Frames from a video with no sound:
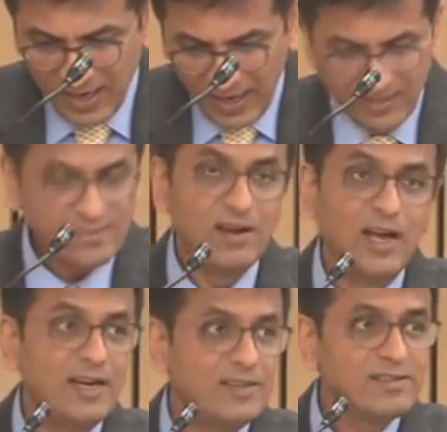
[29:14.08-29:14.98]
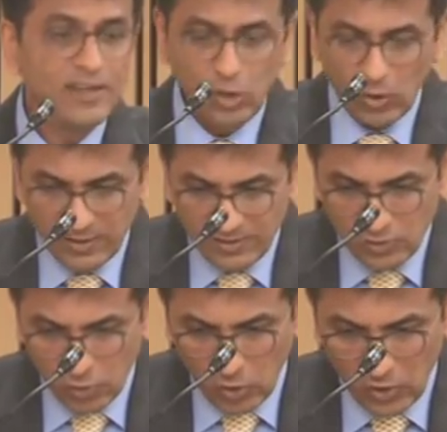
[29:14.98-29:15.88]
As clients and
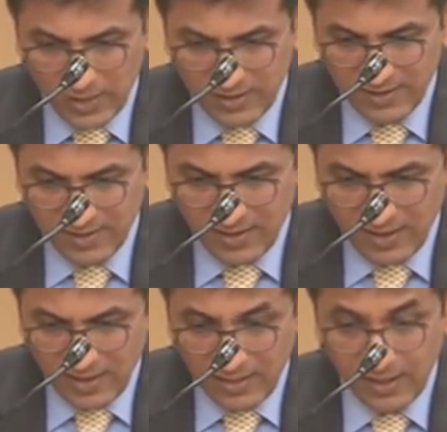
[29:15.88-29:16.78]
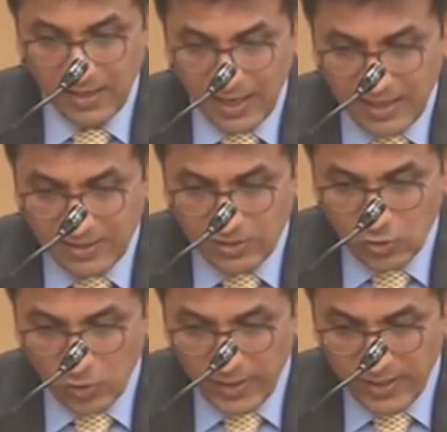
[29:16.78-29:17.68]
lawyers talk, the client's
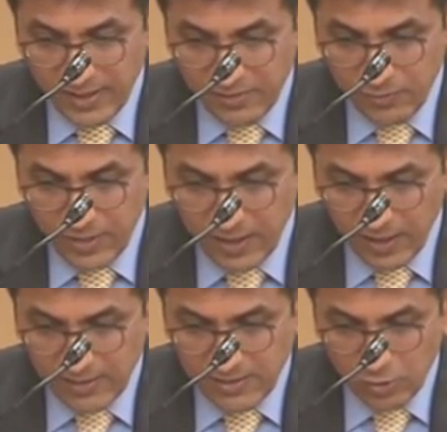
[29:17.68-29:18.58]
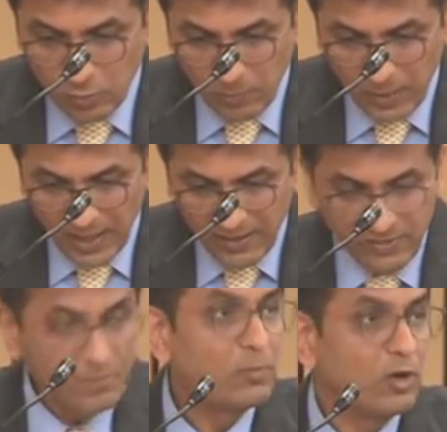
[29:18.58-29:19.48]
story gets recast into
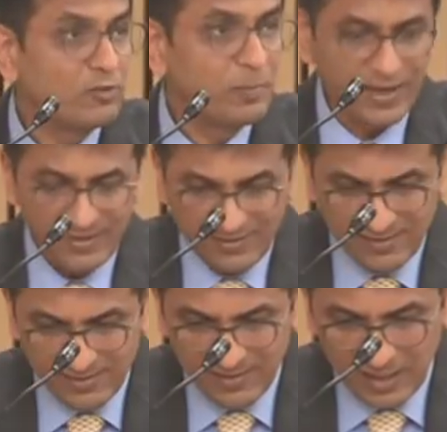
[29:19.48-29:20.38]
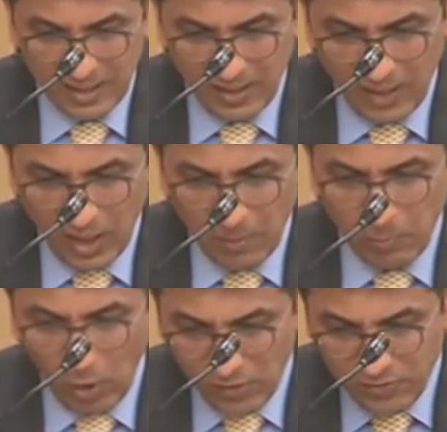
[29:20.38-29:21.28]
plights and prospects,
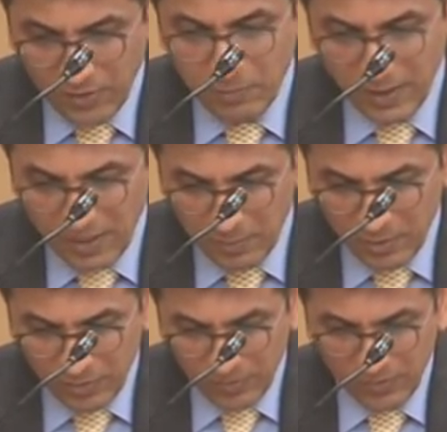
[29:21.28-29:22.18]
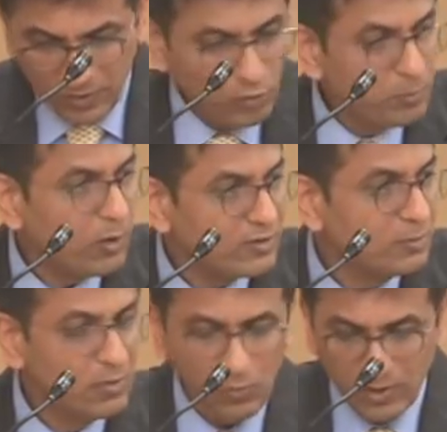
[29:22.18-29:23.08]
plots and pilgrimages into
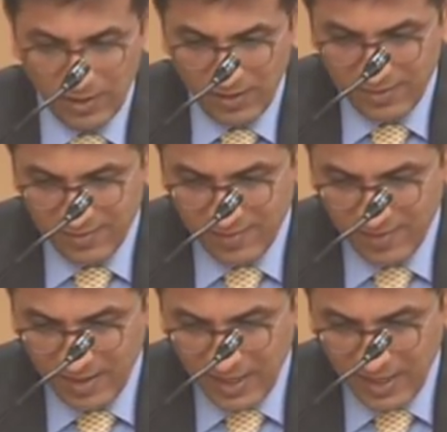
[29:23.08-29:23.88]
possible worlds.